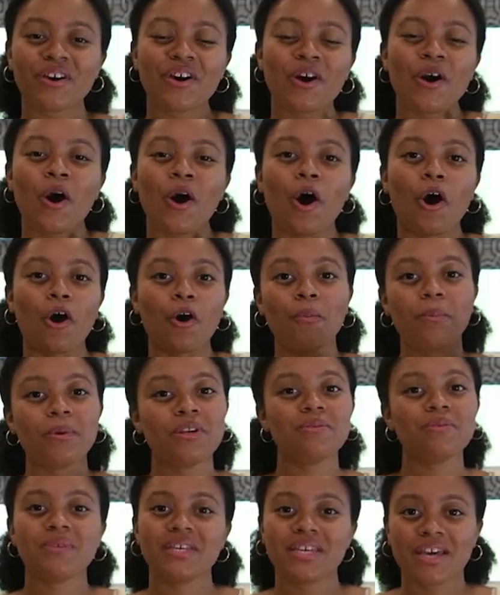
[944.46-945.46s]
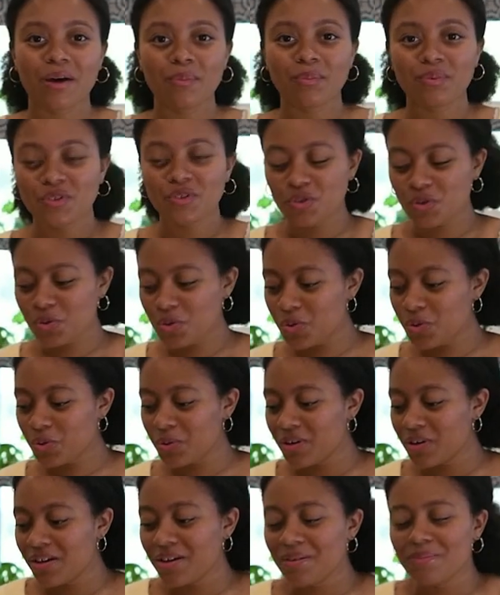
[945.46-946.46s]
opened me up to
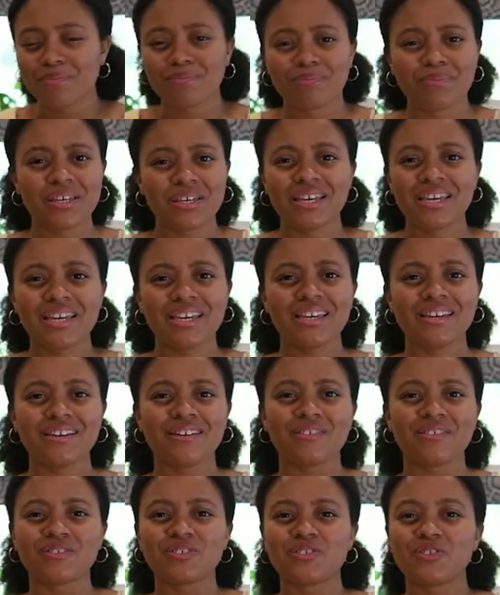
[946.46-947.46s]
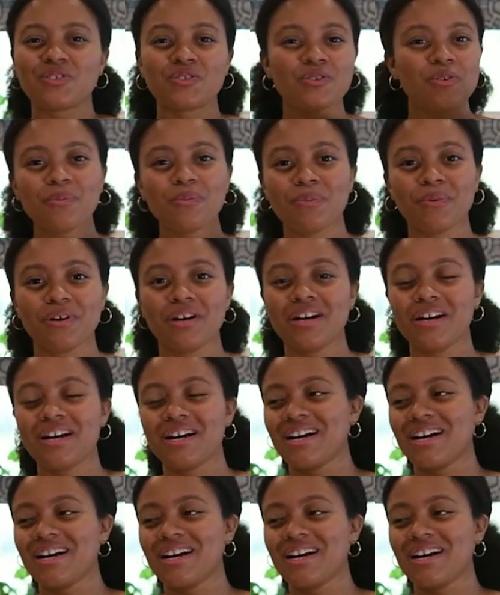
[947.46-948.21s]
being super